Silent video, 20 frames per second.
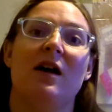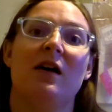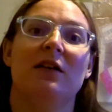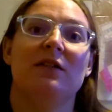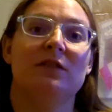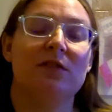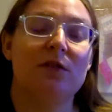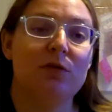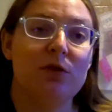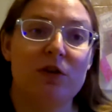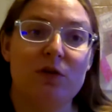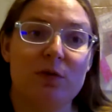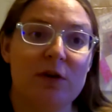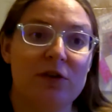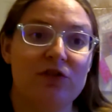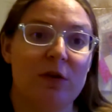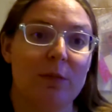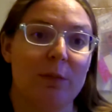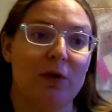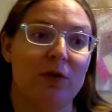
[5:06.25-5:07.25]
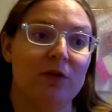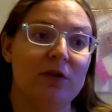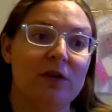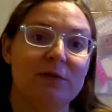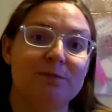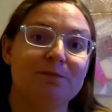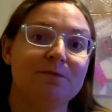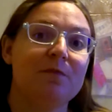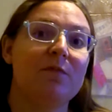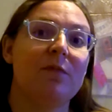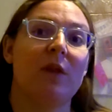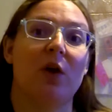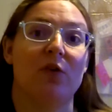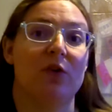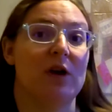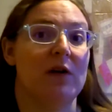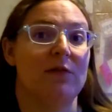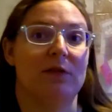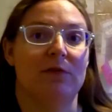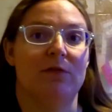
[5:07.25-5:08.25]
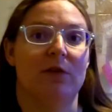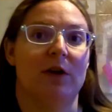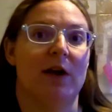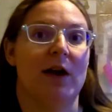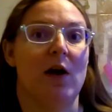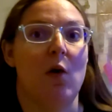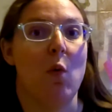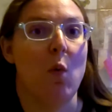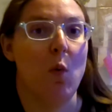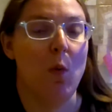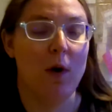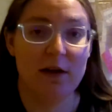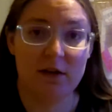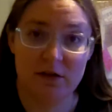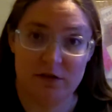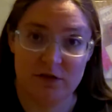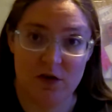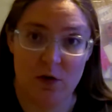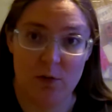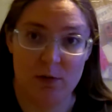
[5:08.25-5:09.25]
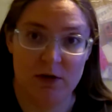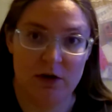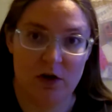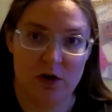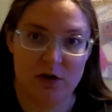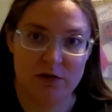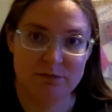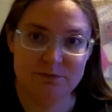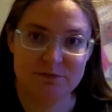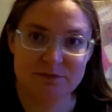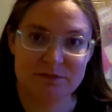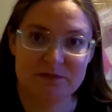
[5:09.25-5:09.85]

So you as Shepard are having to figure out what is going on,